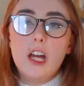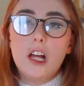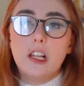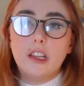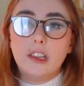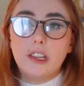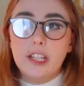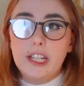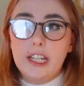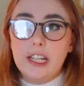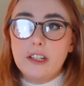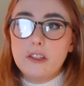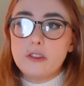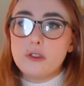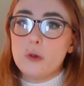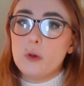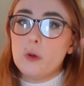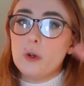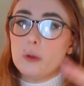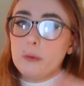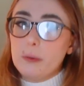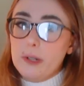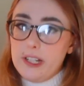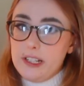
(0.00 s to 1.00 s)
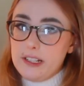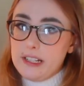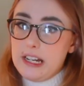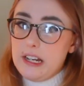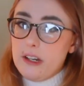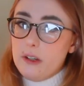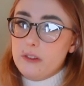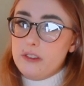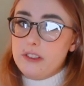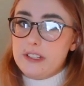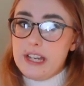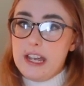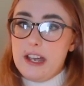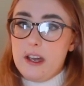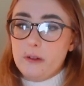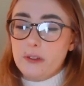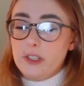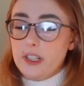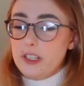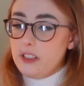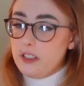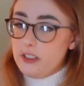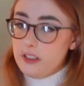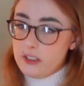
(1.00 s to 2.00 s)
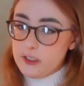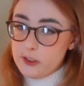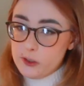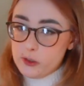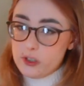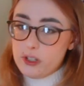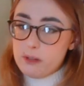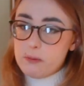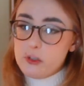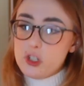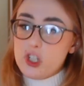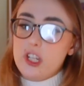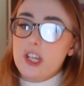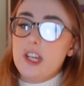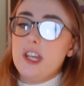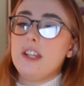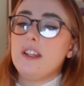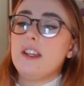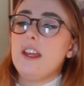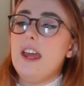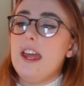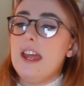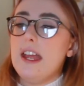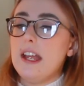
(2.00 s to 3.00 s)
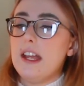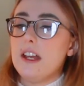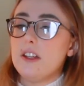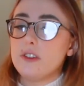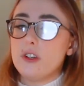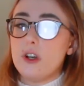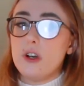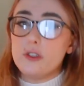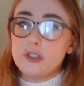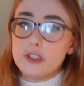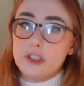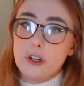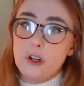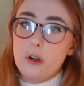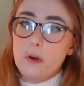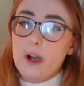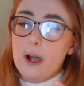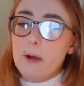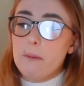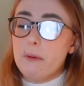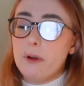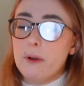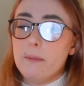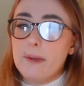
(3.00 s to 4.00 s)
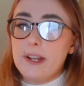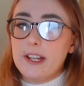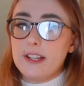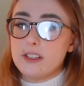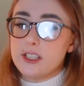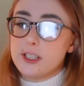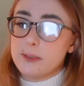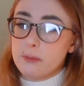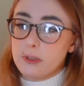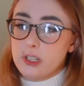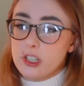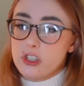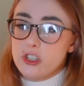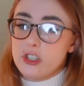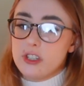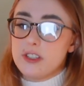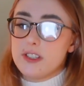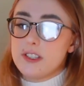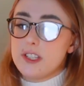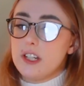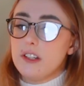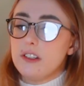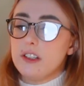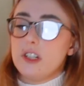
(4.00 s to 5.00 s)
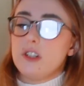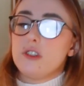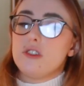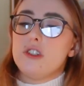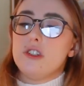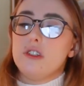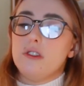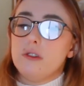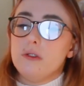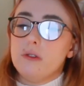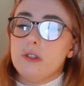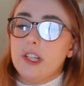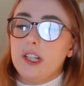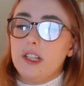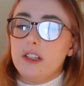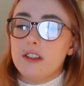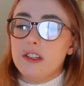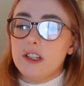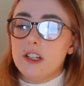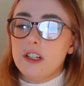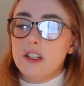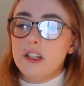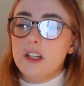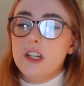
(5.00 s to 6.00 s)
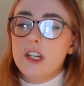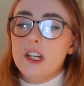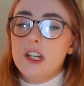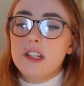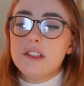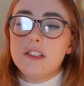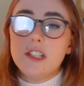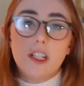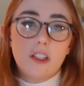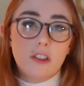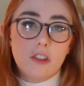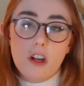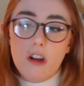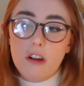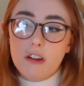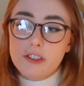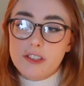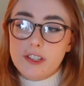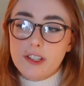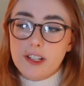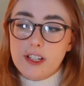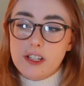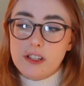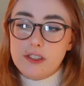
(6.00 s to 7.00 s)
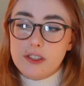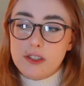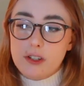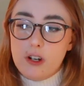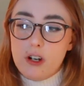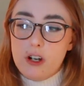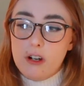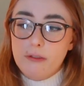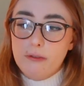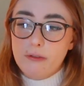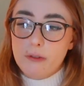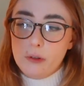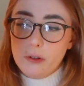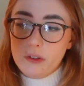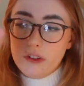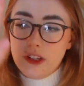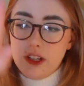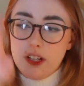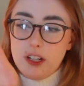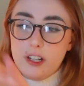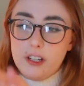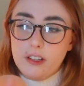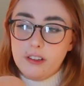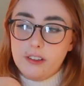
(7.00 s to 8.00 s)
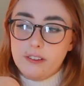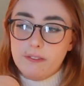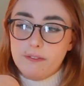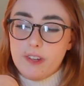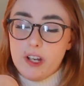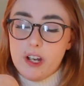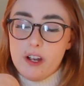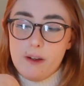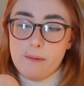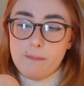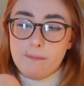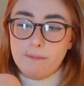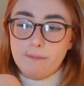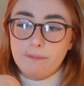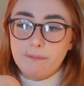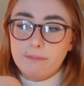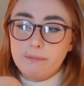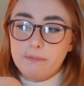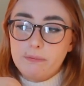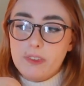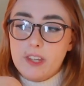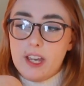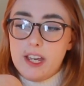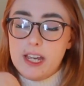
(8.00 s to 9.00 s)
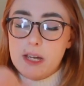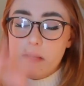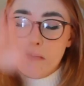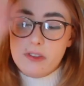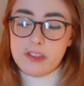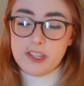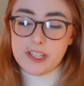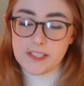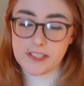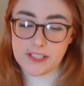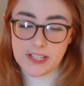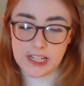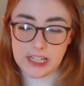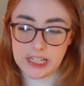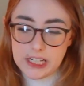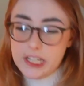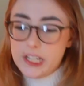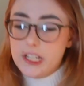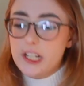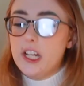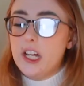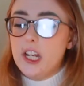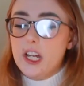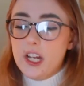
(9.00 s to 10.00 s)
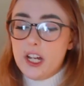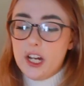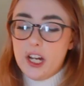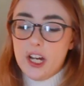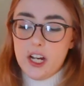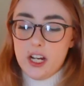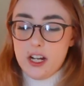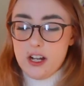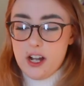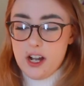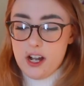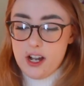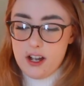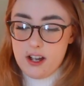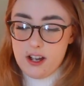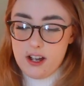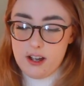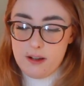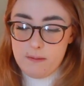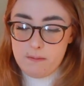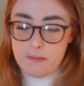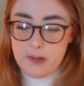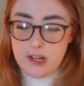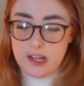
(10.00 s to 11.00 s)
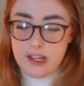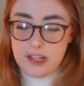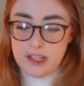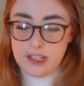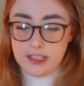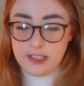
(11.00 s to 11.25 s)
linked or written out down in the description, and also I'll put my inspirations down there too, like the TikToks that I saw for the Amethyst Ade. I